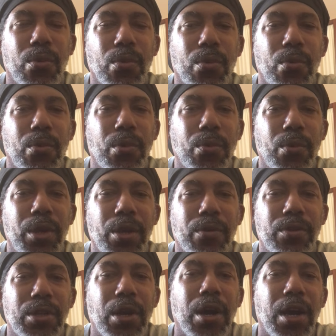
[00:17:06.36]
we are
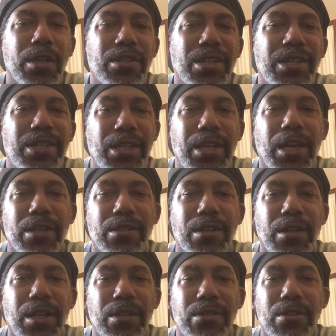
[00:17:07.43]
taught to
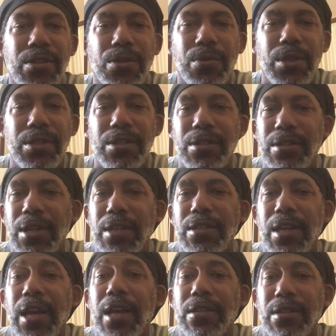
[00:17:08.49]
de-escalate situations, not
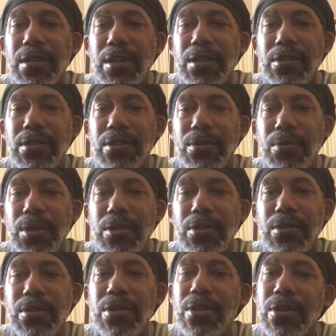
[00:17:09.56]
to escalate
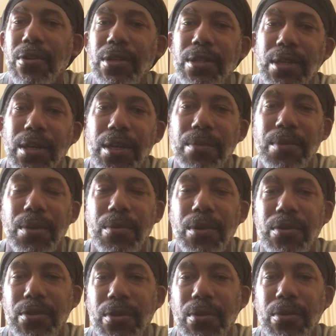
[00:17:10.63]
situations. And the only time that we
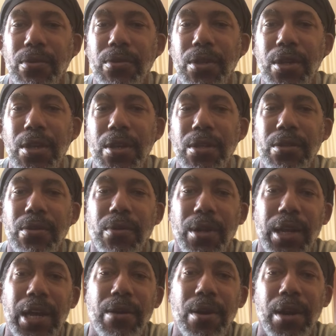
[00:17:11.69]
are told to
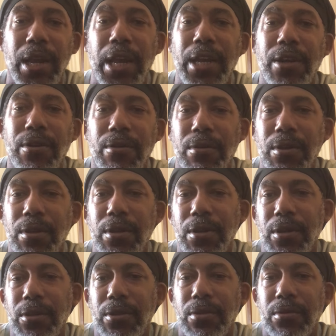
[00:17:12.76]
allow our anger
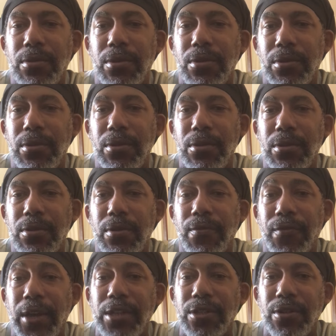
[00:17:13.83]
to
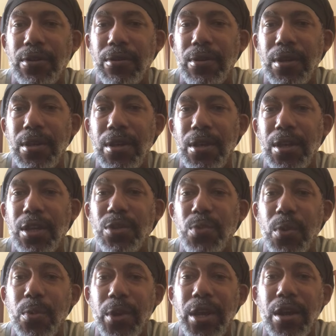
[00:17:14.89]
fester is
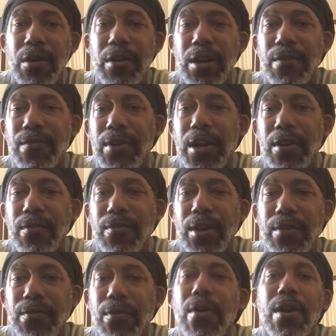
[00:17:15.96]
when we are in a
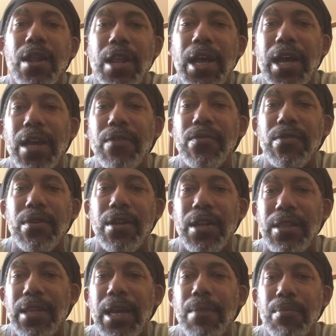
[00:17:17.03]
firefight for our lives. And
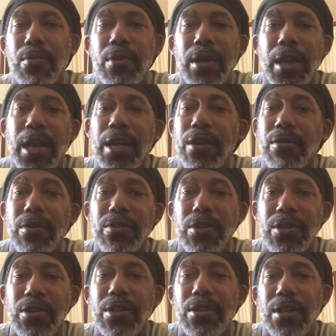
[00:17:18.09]
at that point, anger is a
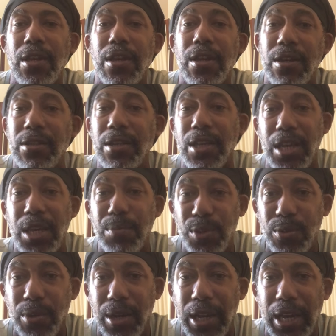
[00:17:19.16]
good thing because it keeps
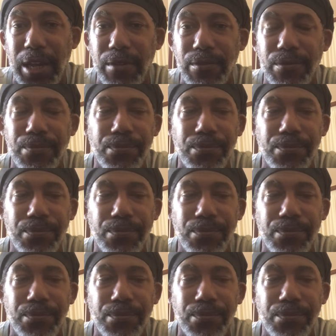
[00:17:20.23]
you alive.